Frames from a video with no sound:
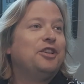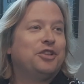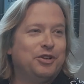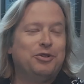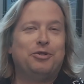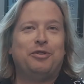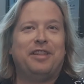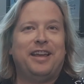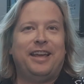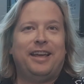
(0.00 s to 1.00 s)
to
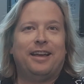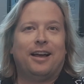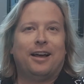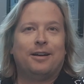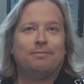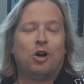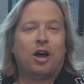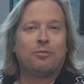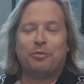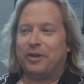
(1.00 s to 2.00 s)
the
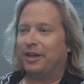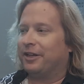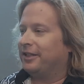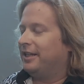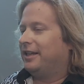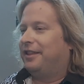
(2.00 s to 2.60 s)
automobile,